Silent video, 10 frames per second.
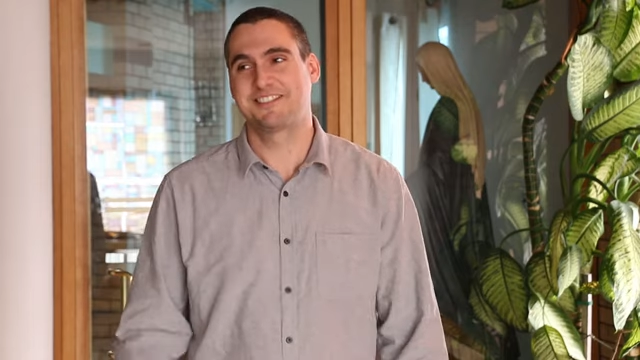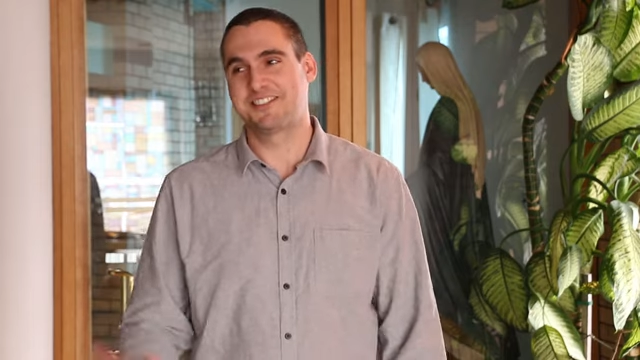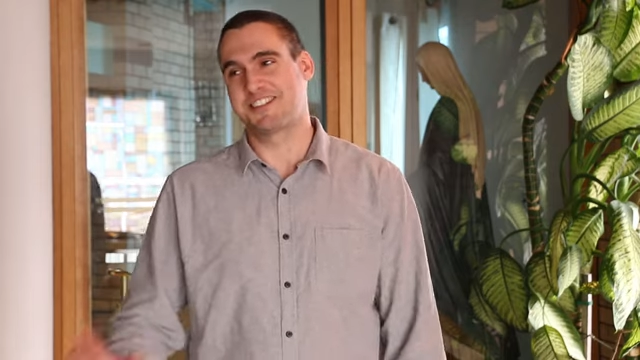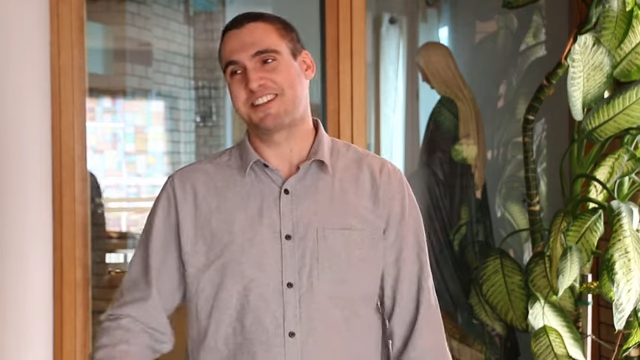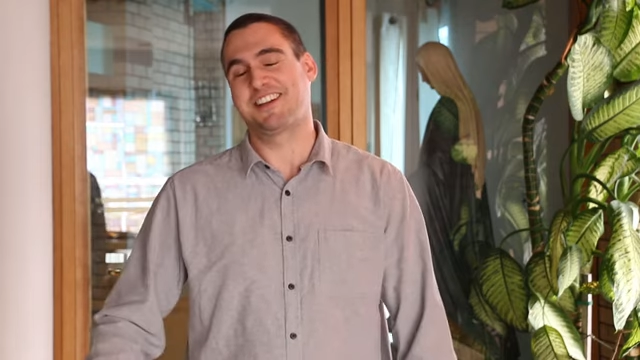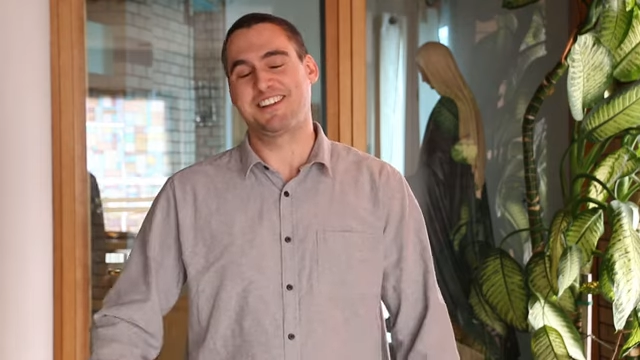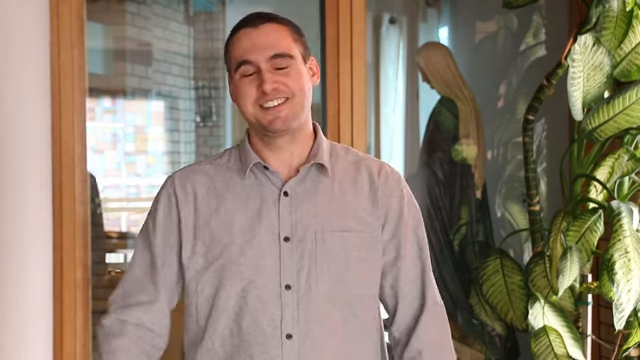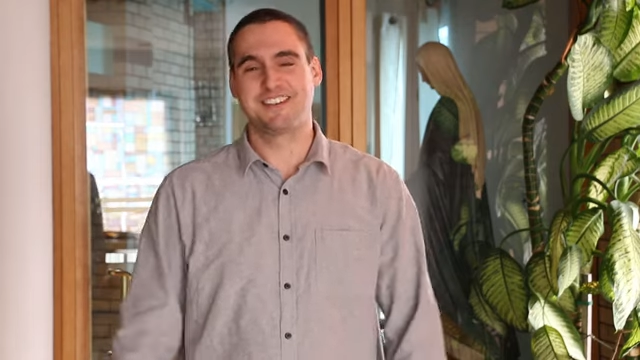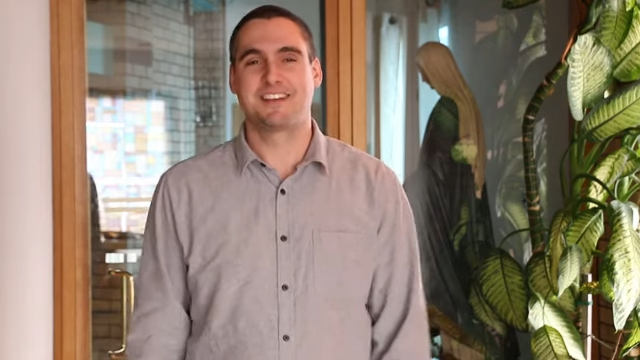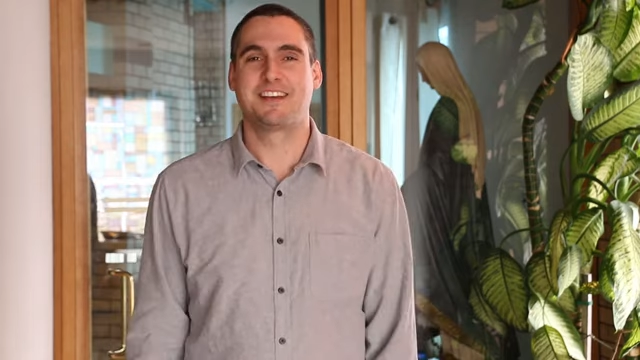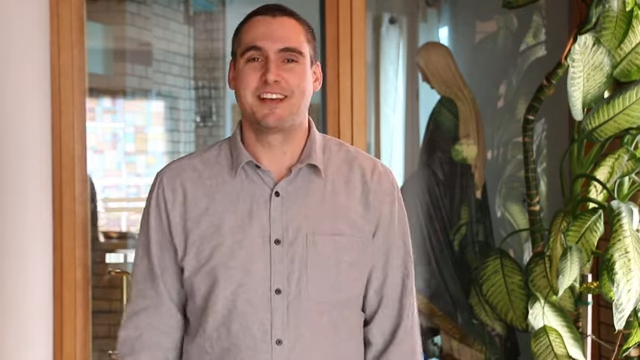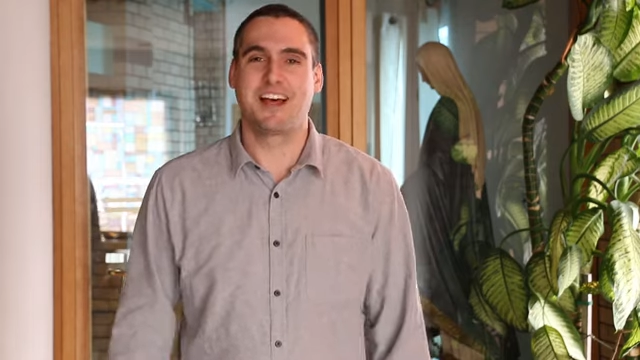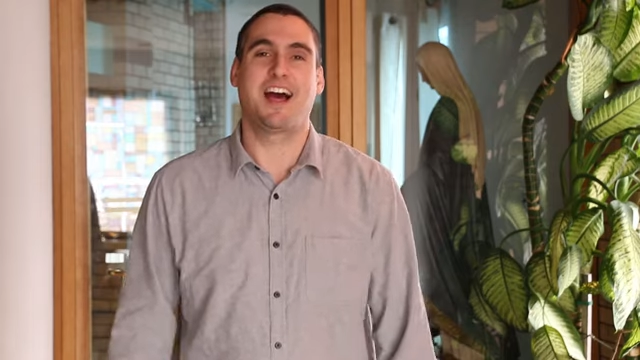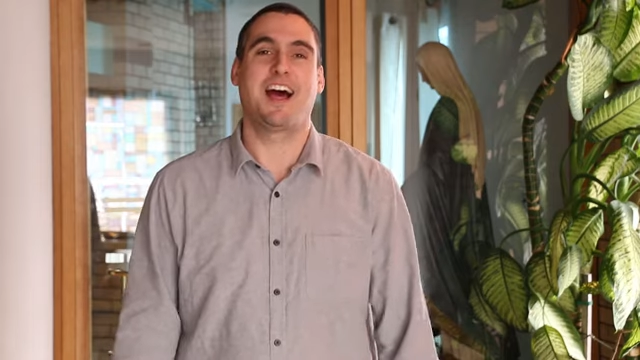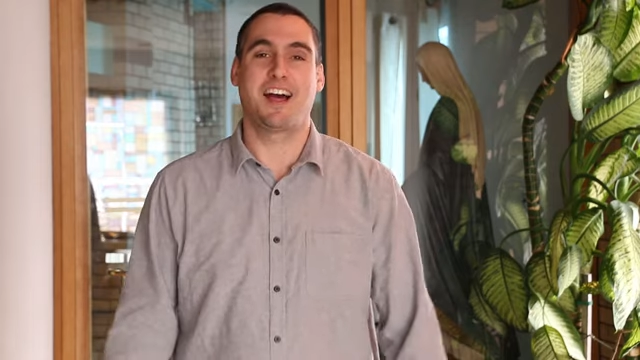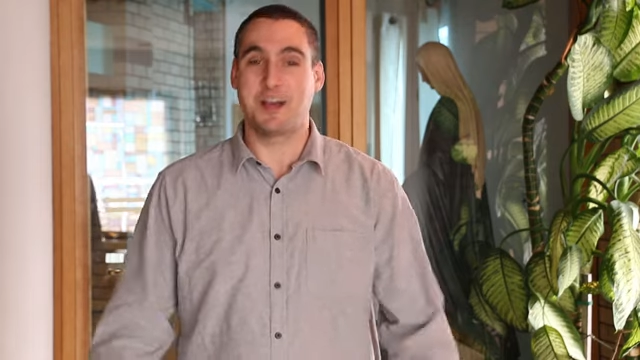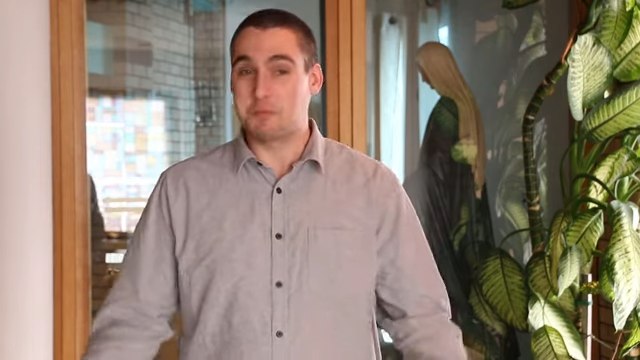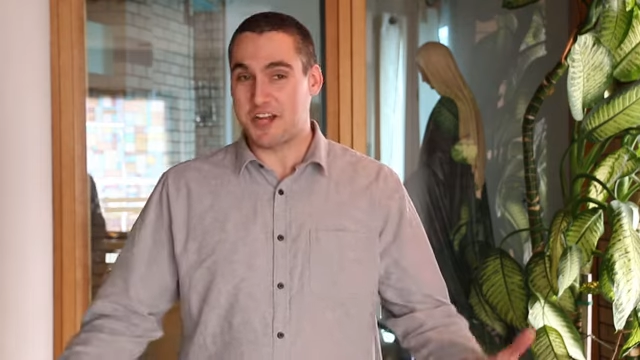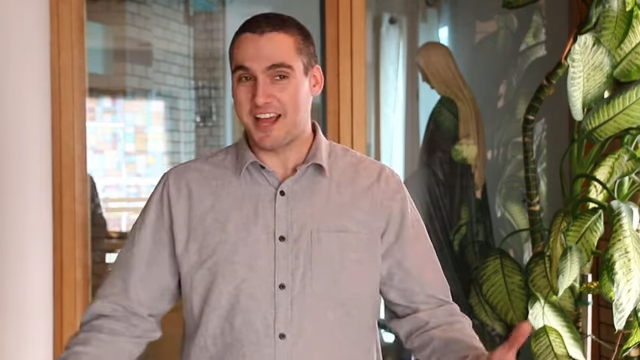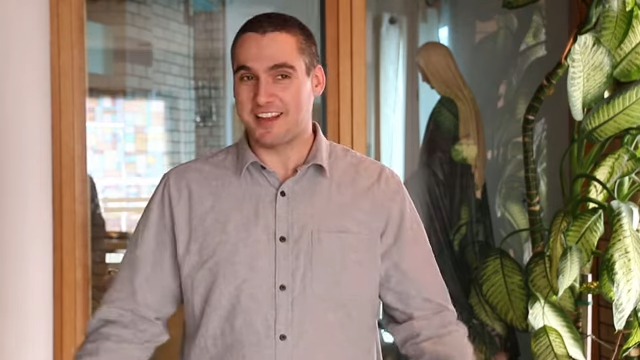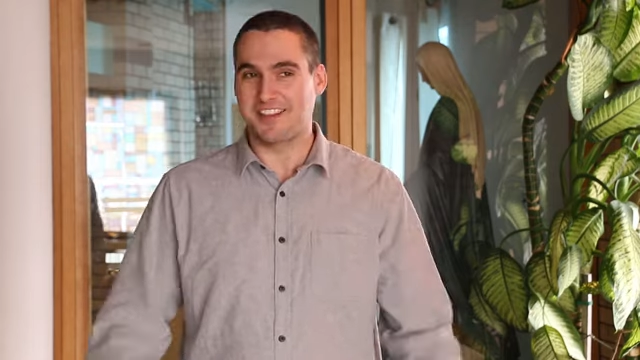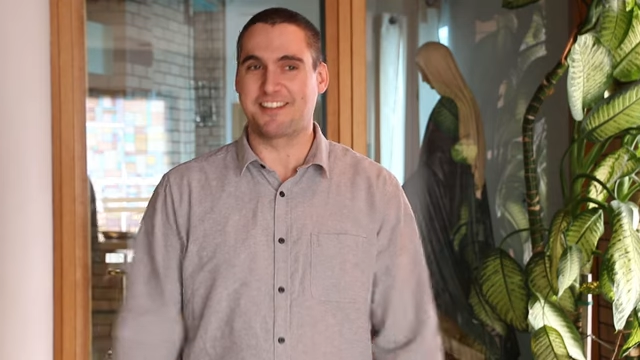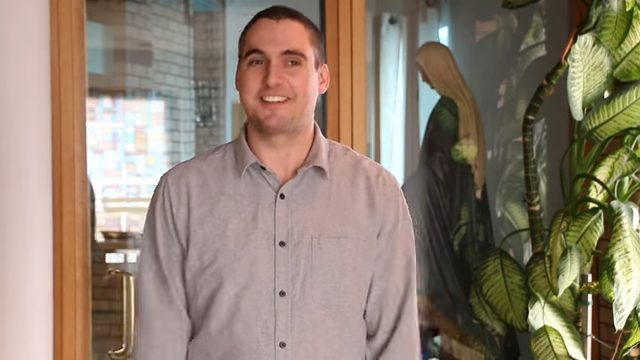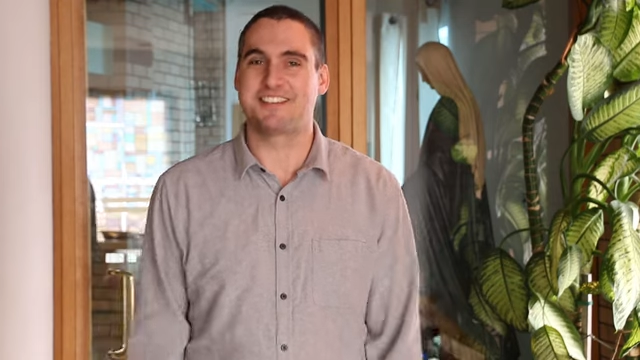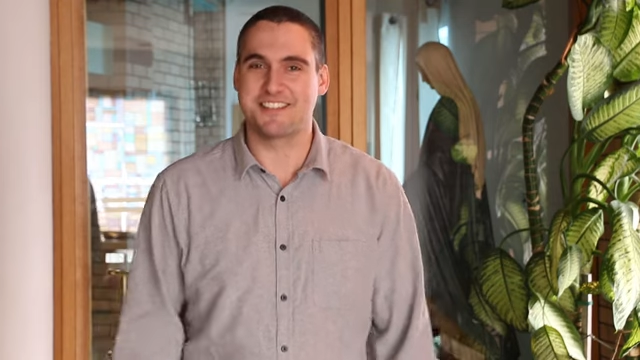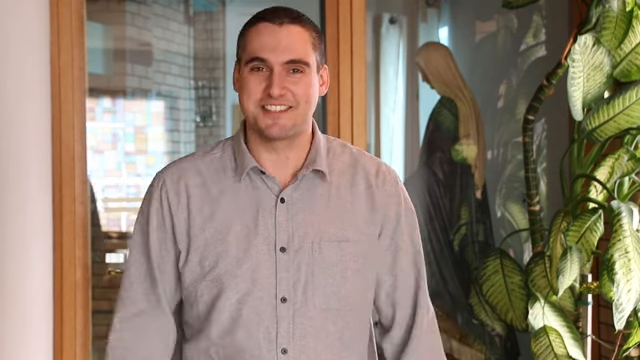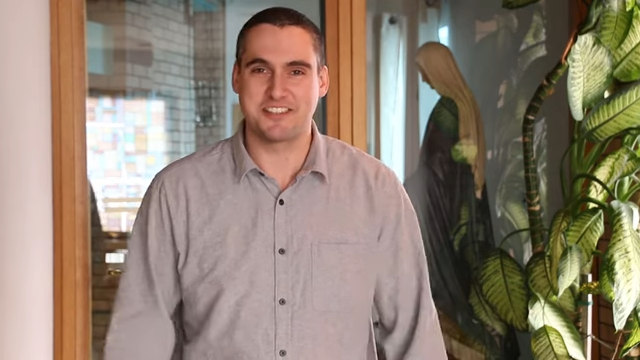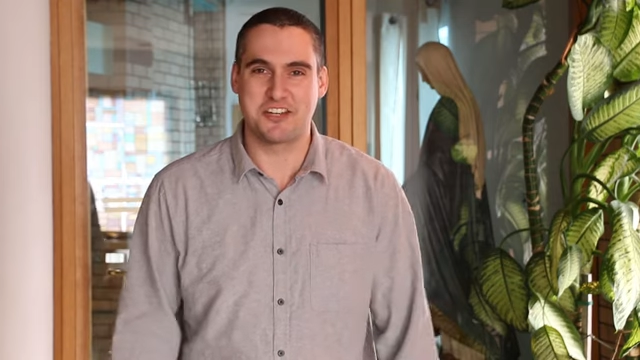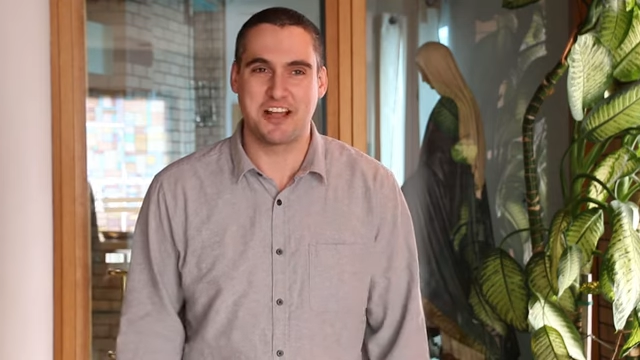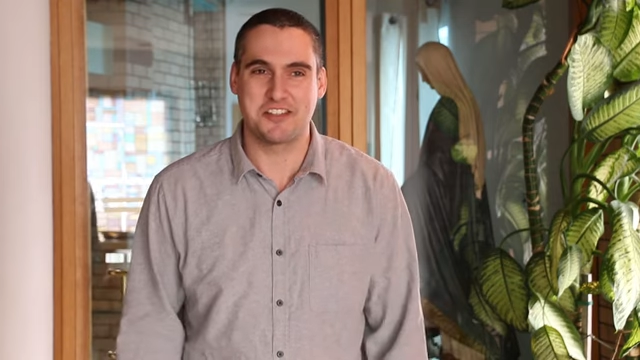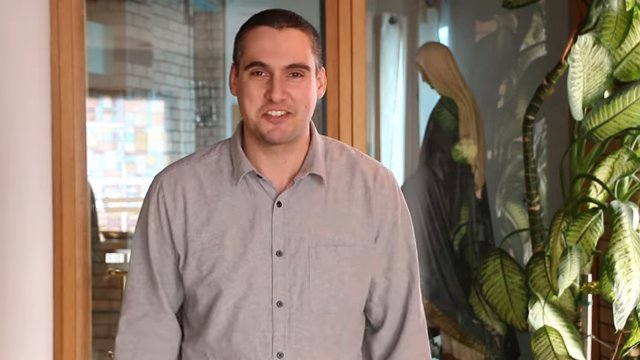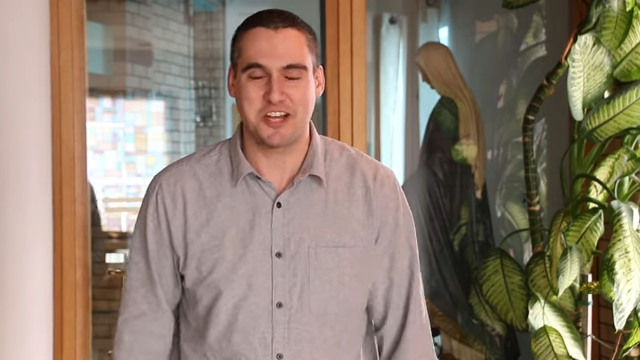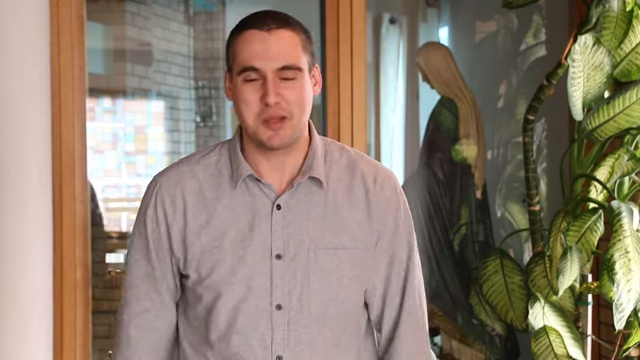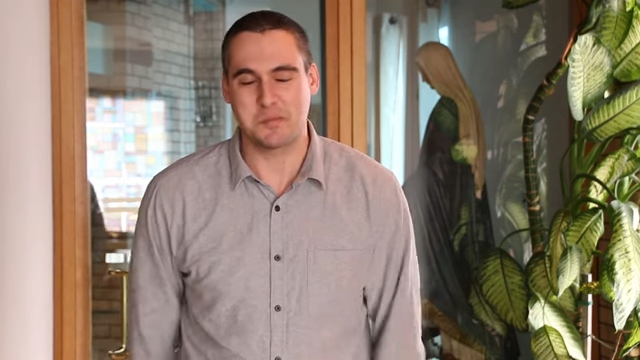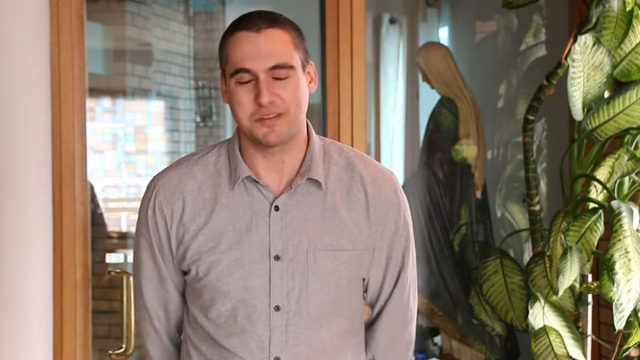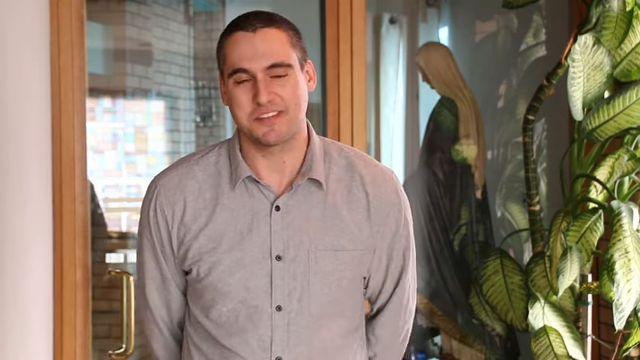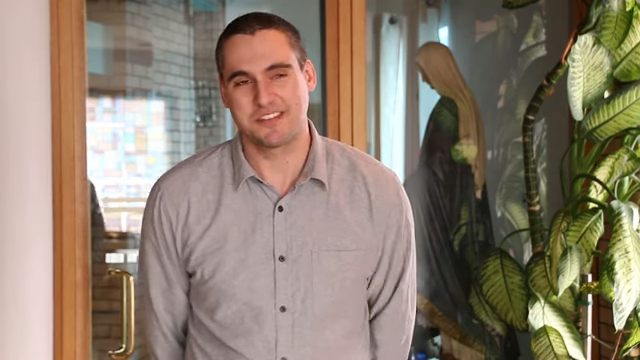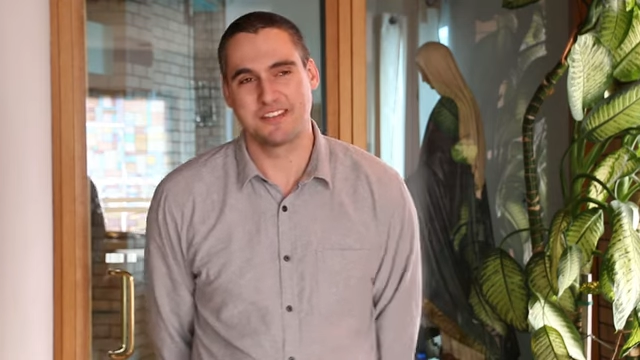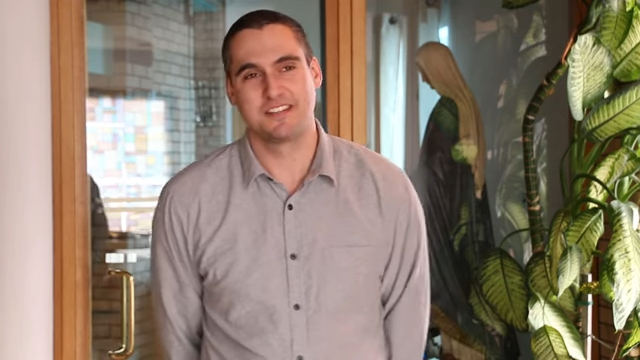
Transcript: Just kidding. I'm Chad, and this is Chalice Chapels.